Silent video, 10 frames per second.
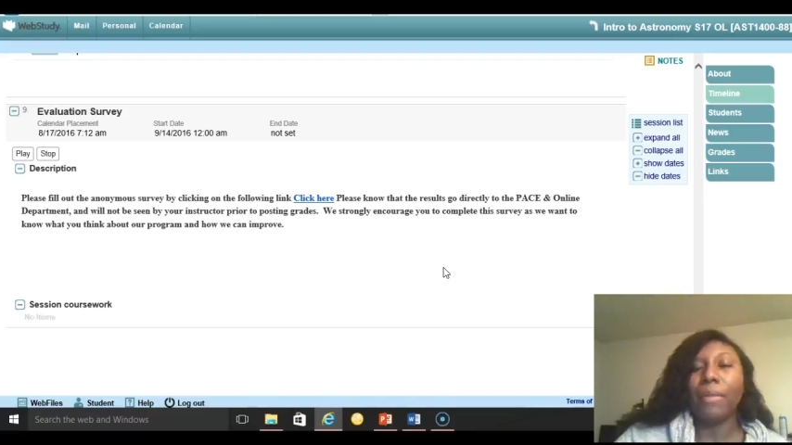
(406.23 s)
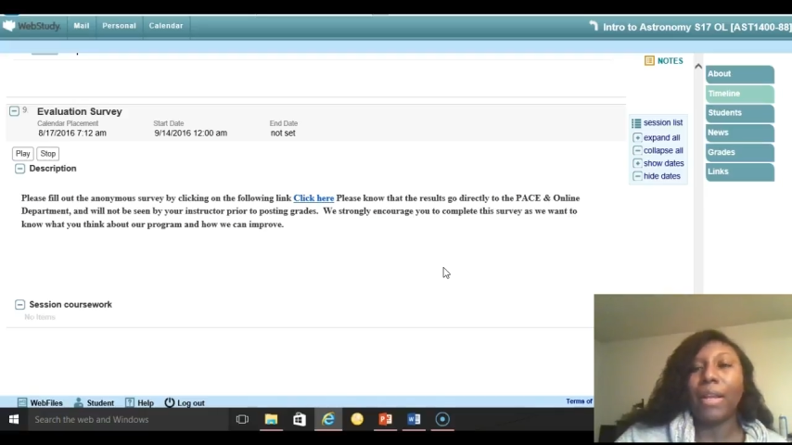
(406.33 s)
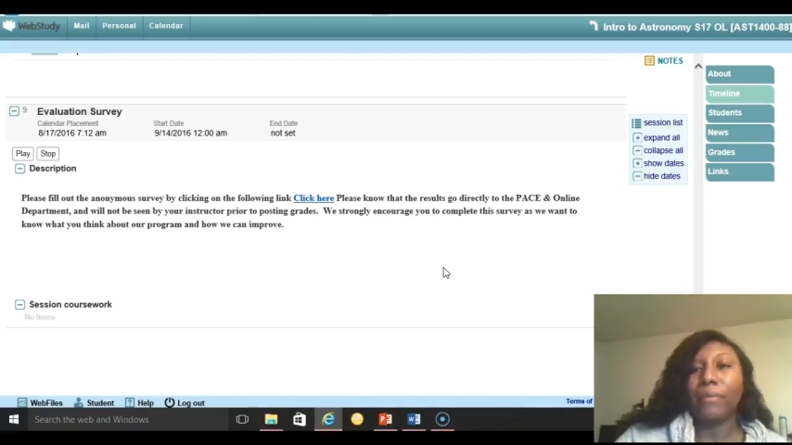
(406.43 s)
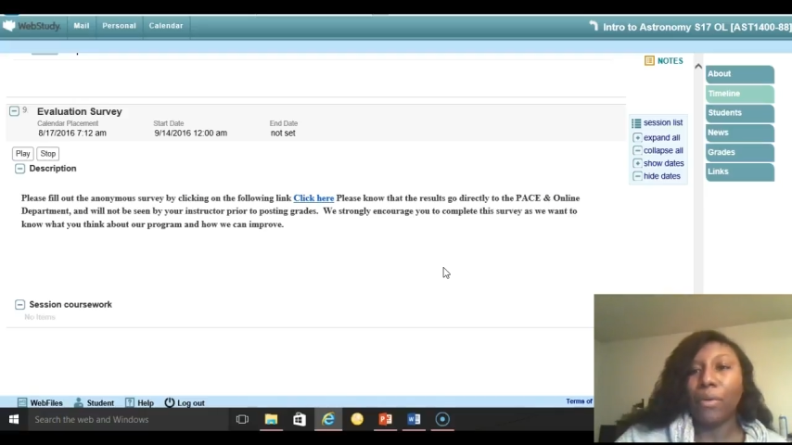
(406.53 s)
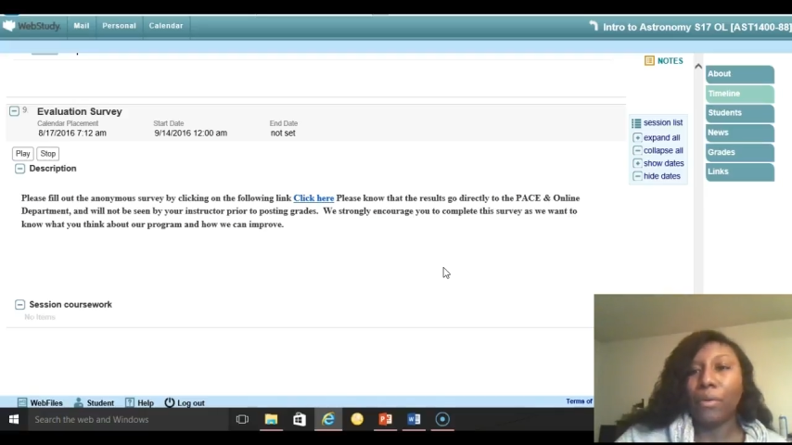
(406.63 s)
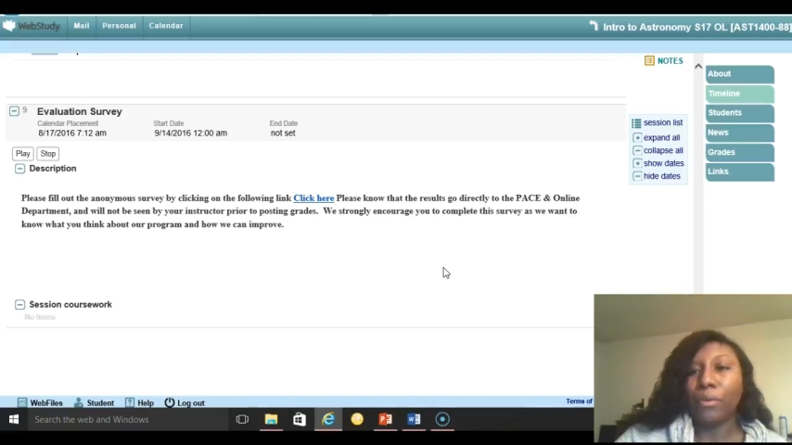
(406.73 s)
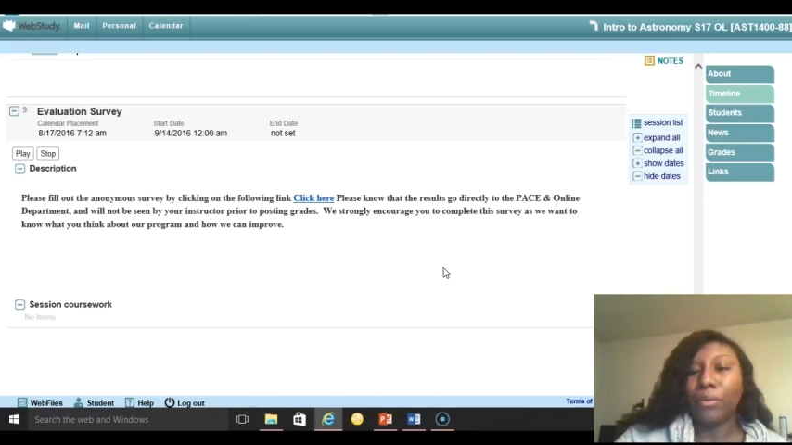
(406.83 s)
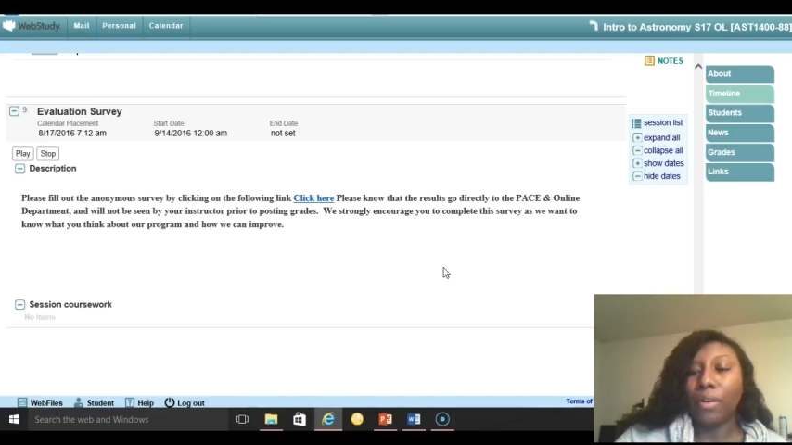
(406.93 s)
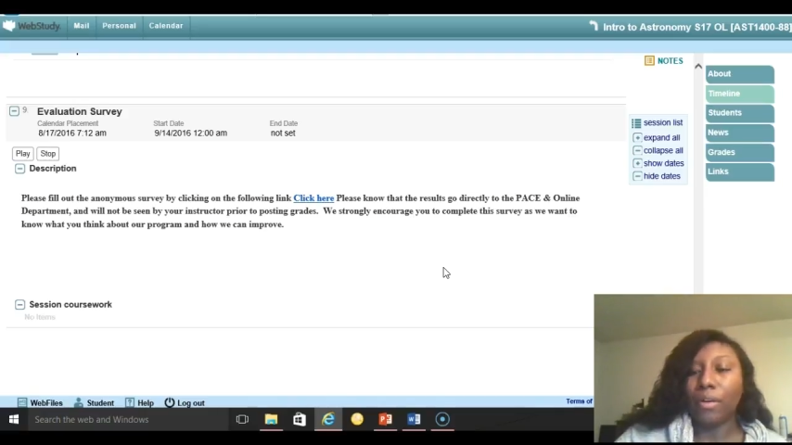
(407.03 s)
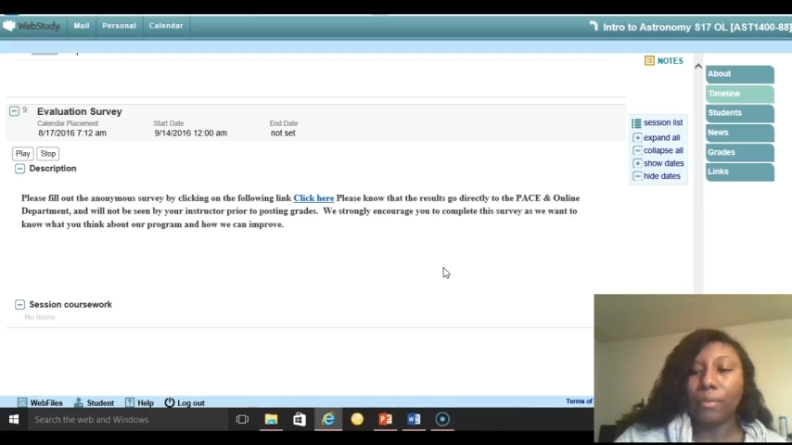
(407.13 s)
by
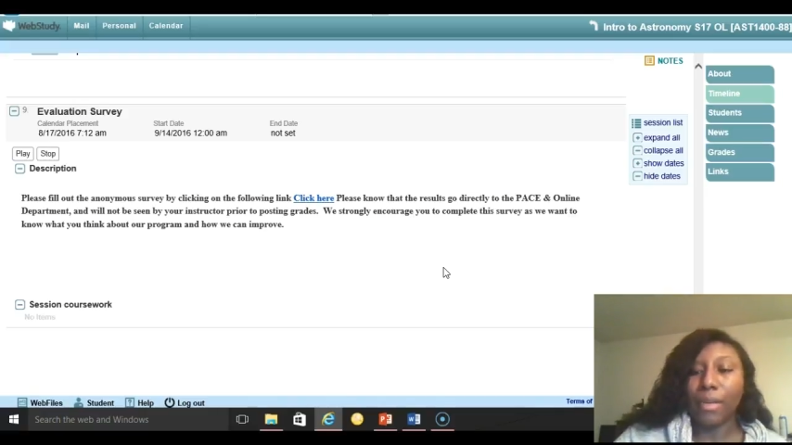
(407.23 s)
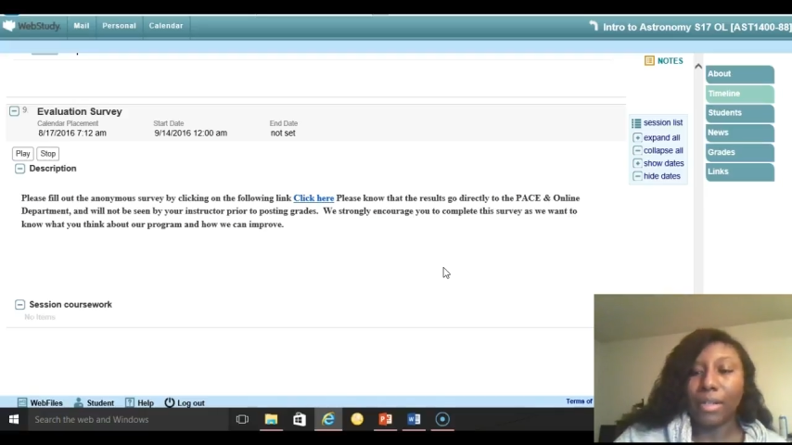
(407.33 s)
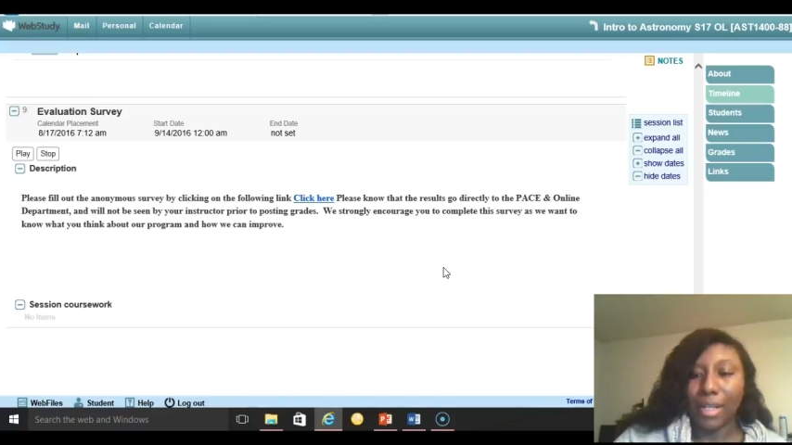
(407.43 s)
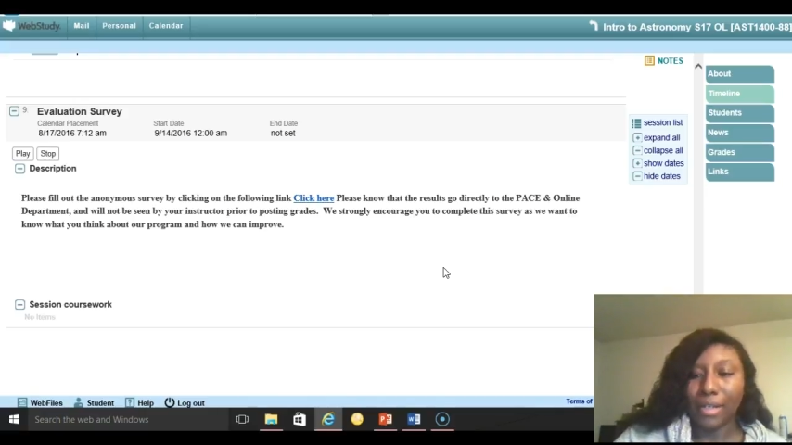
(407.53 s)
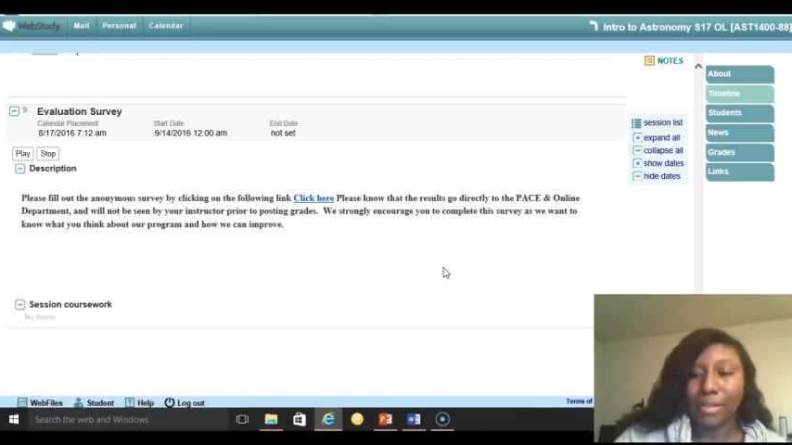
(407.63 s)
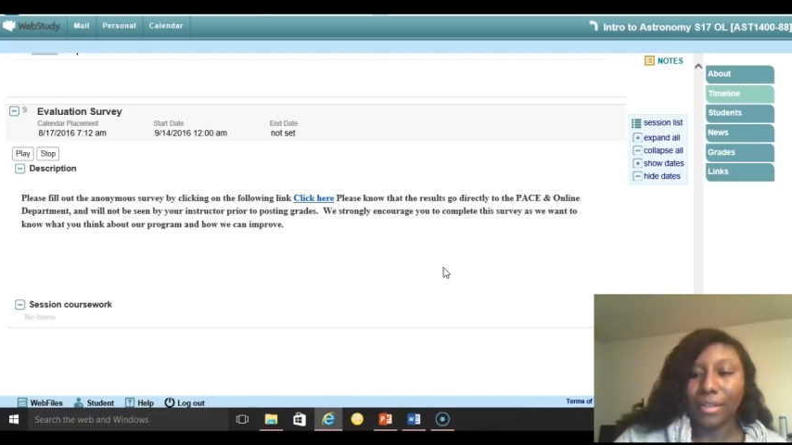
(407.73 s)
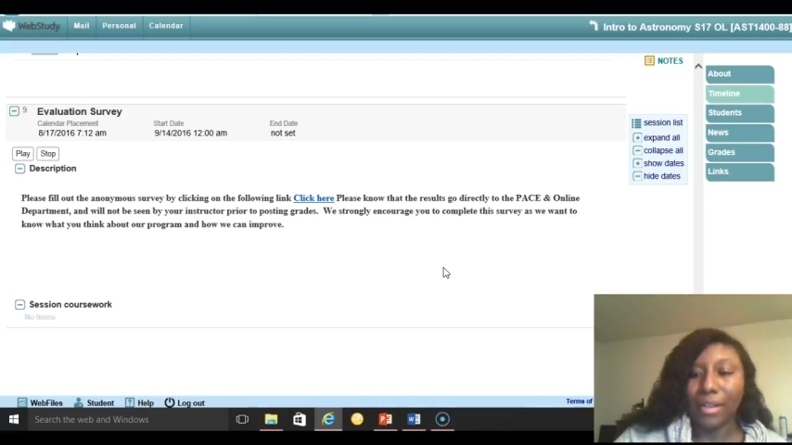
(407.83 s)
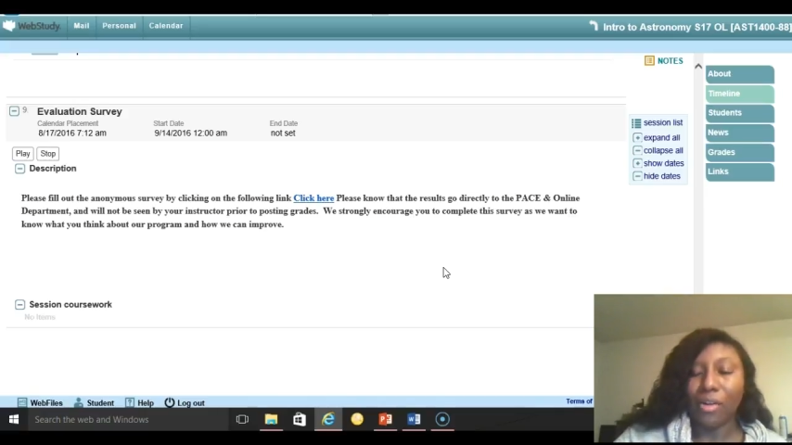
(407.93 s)
phone, or by text.